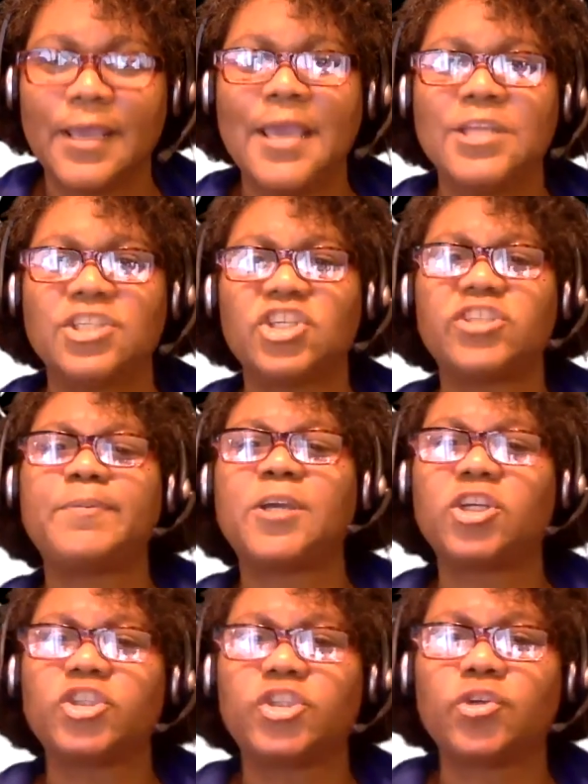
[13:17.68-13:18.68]
just
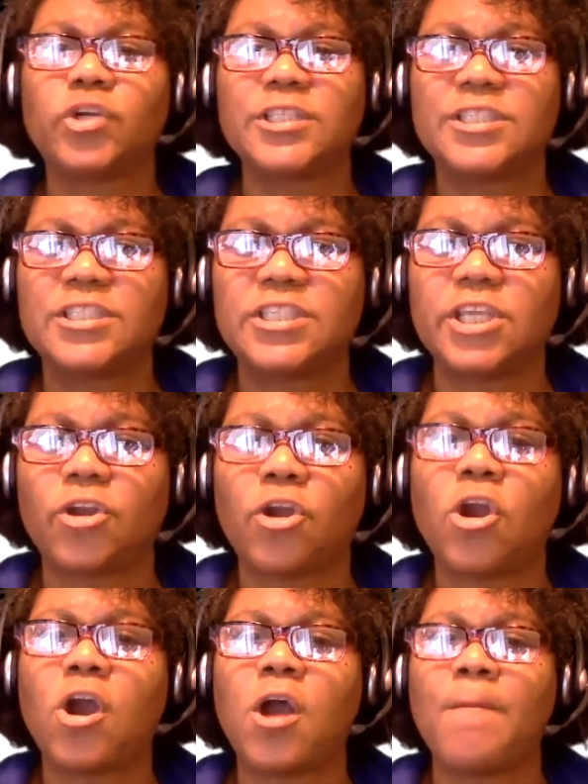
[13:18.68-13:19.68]
because you consider
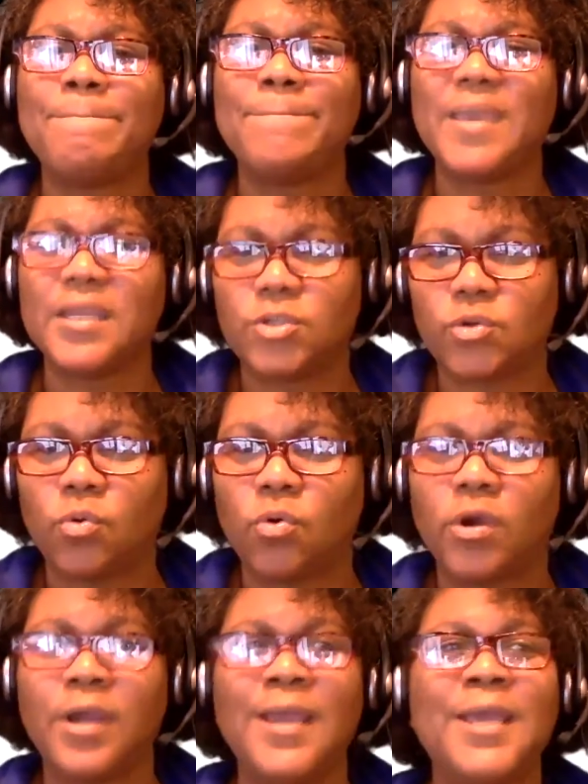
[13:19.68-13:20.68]
her a
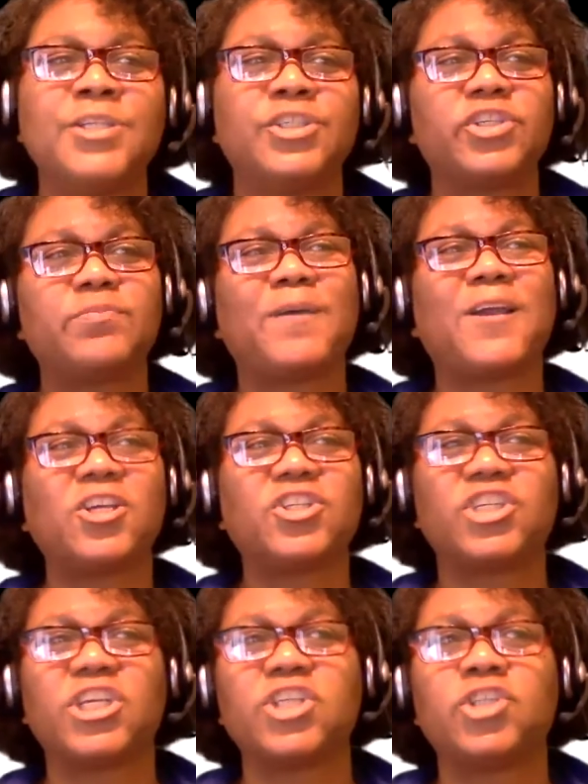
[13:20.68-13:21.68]
mentor, just because
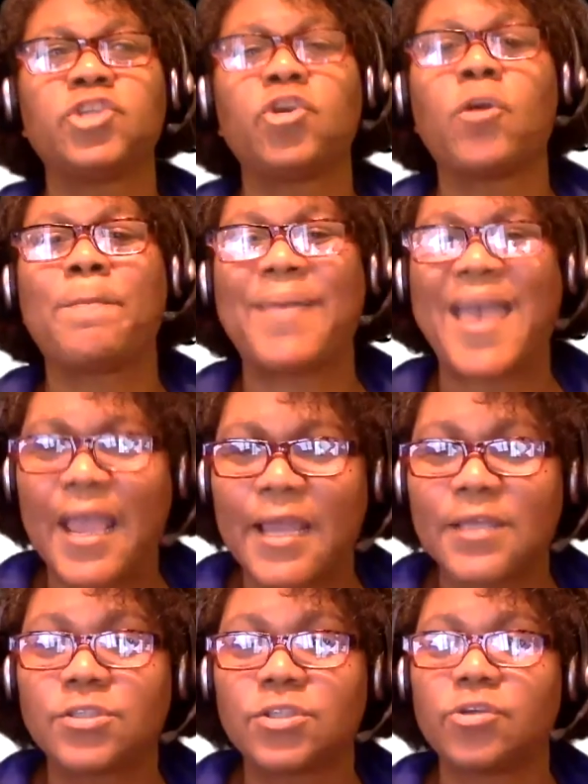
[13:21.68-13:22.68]
she's your
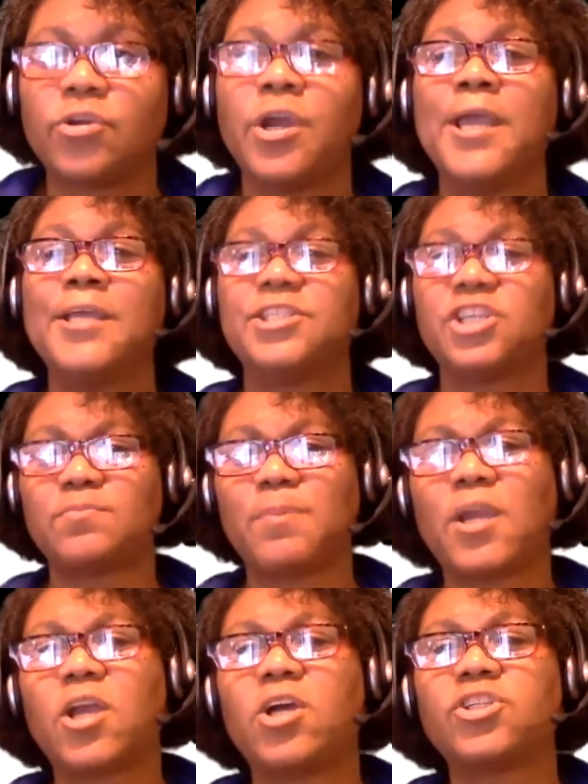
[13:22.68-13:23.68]
pastor, just
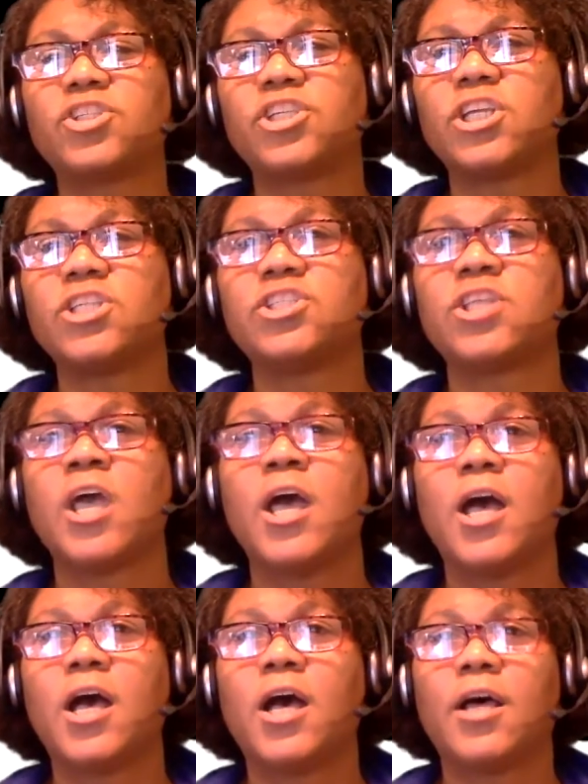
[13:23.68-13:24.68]
because she's
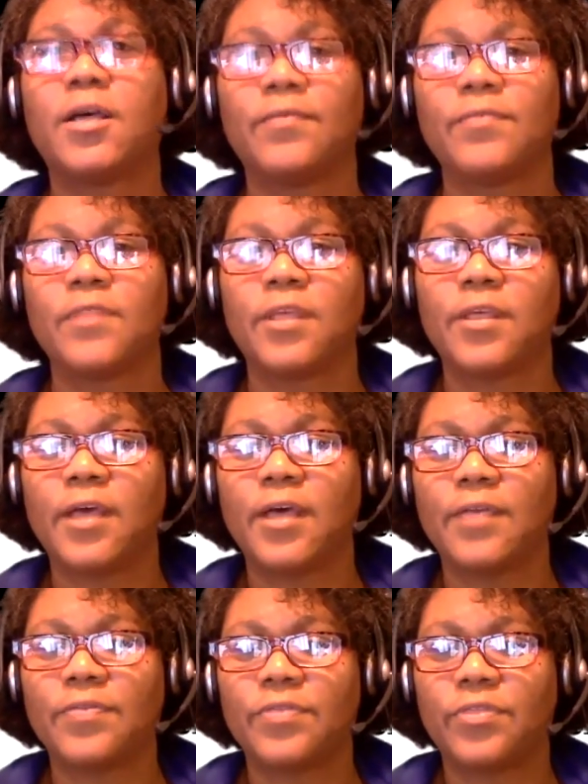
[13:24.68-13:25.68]
uh,
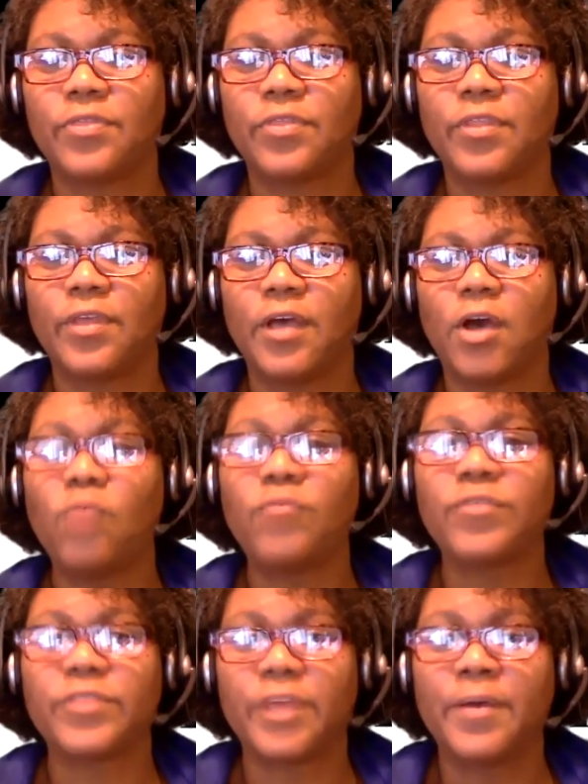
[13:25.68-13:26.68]
uh,
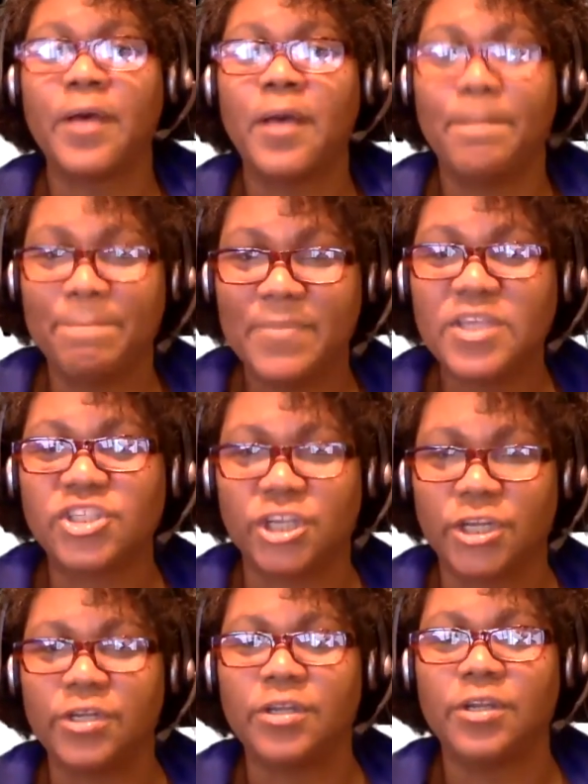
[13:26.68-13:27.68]
over the
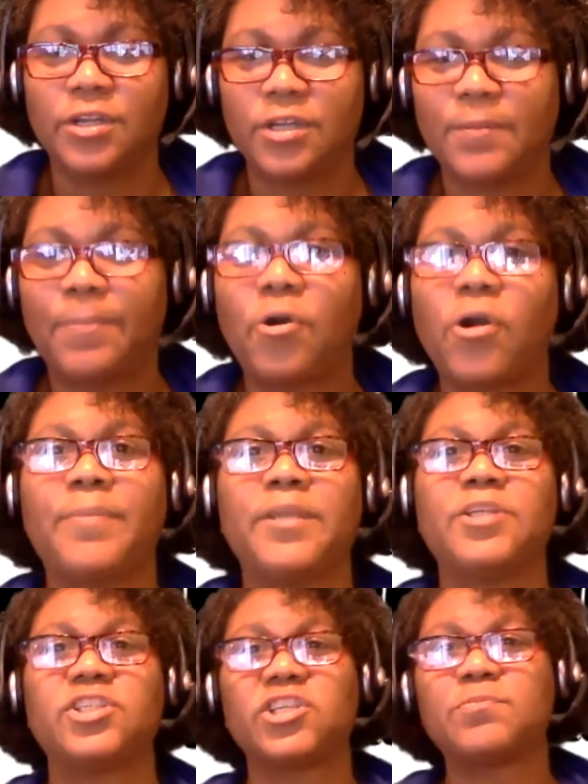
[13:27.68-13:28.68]
mission
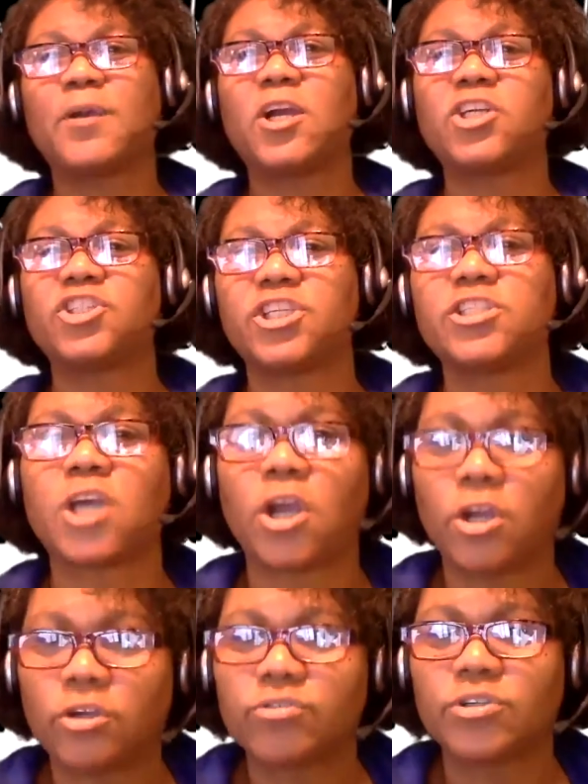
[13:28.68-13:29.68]
department, just because she's an
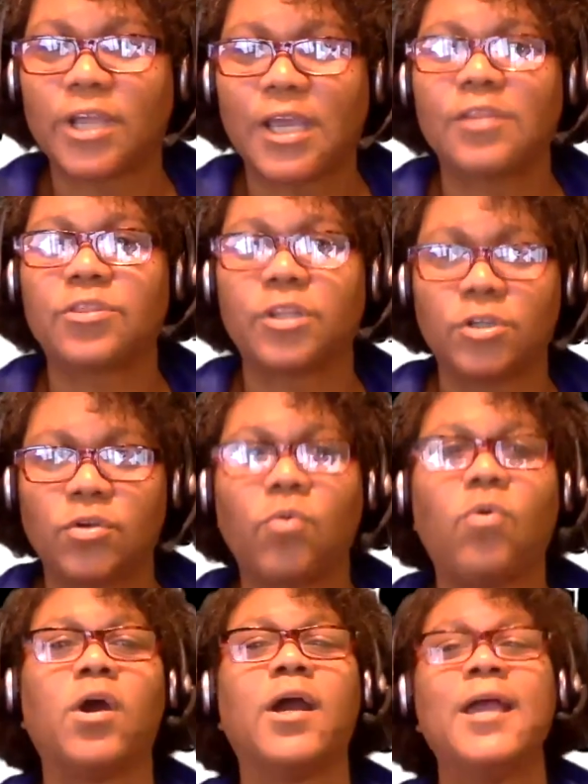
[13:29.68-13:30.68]
usher at the
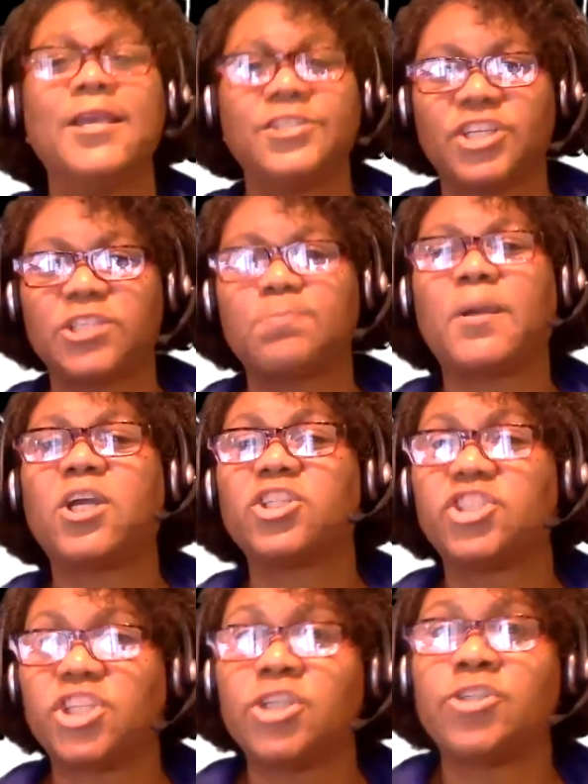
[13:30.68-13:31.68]
door, just because
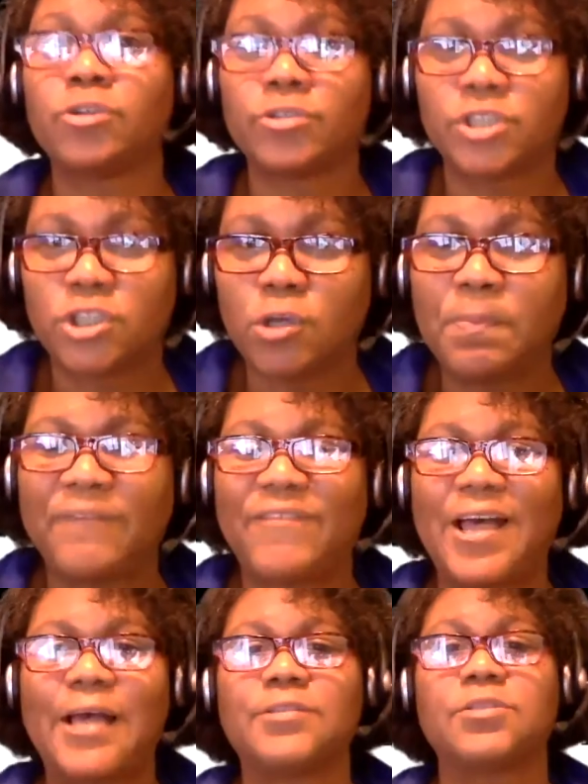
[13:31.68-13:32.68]
she's your
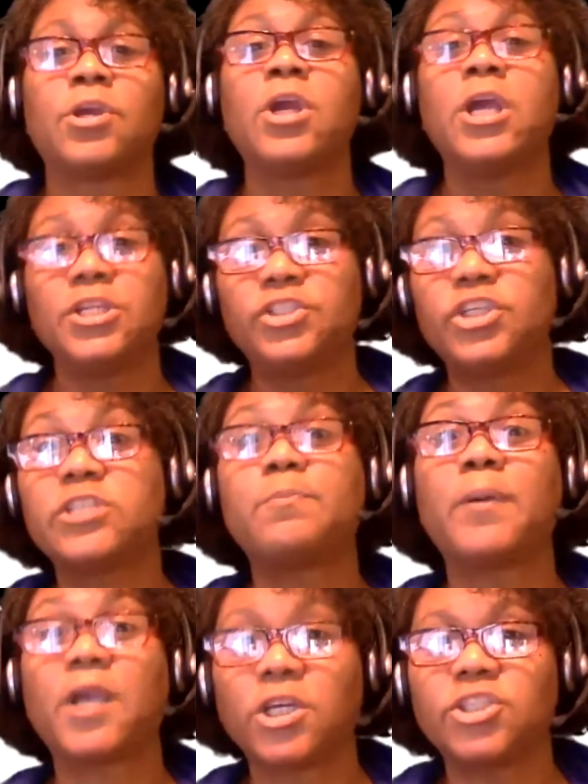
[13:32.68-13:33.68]
supervisor, just
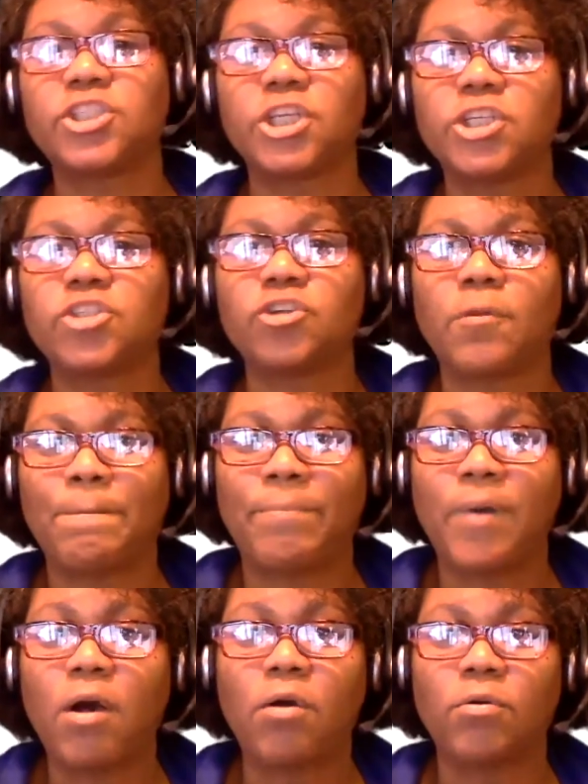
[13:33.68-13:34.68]
because she's your
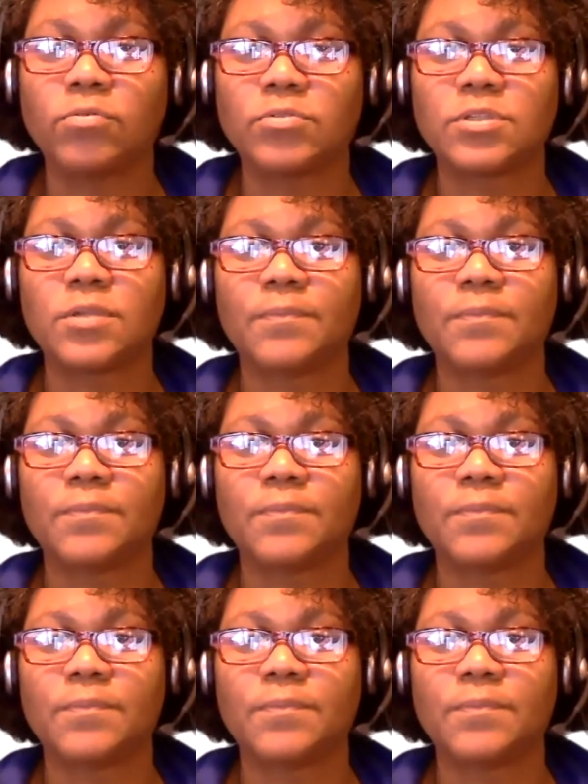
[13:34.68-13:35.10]
boss,